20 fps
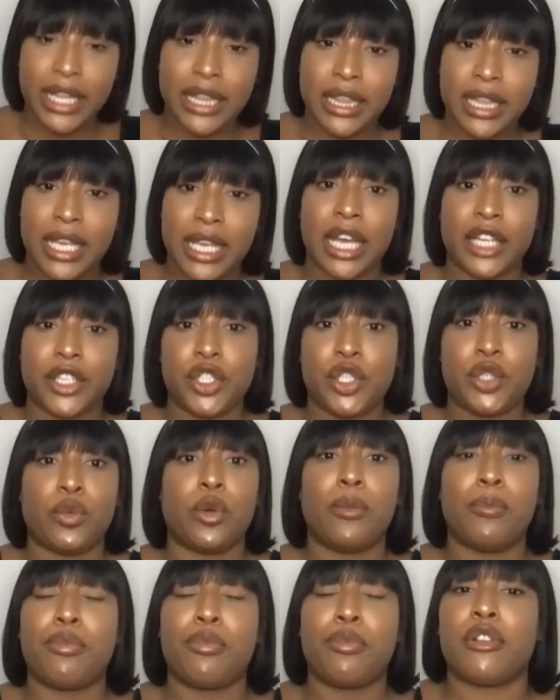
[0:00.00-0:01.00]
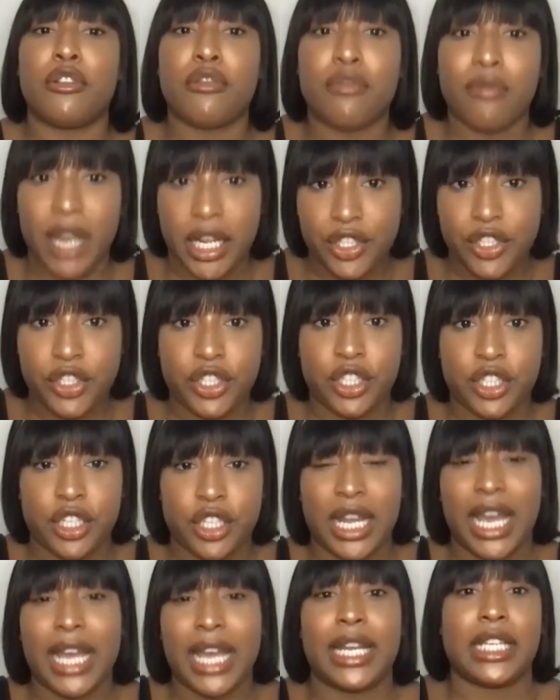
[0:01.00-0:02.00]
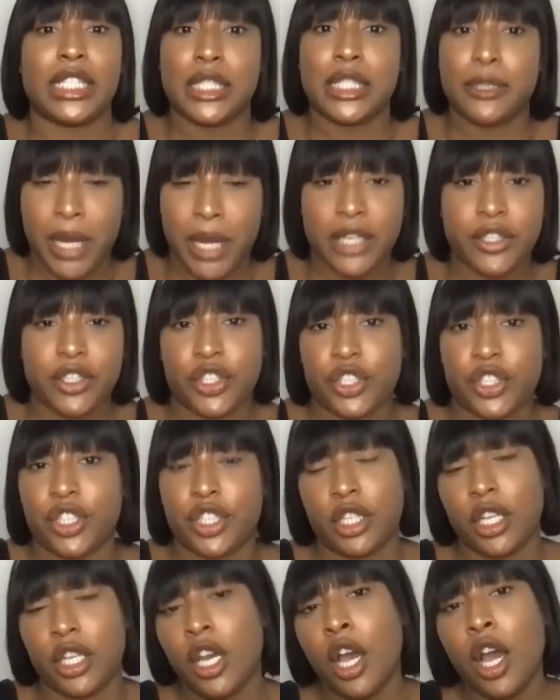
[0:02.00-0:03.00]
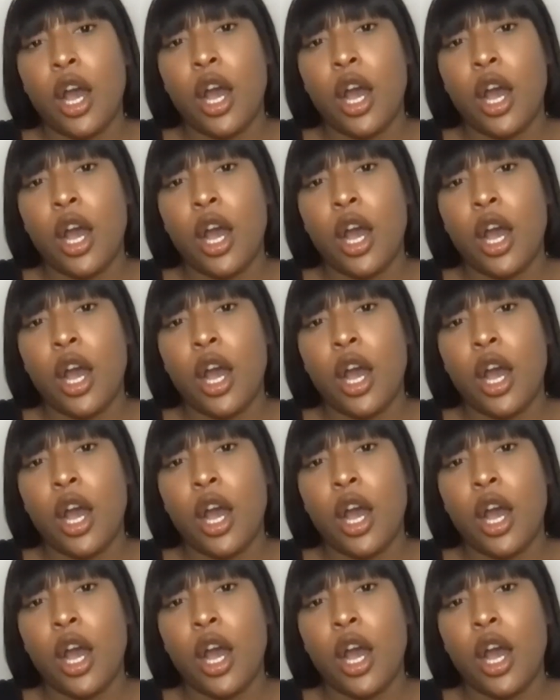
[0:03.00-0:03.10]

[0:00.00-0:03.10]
in the actual progression and expansion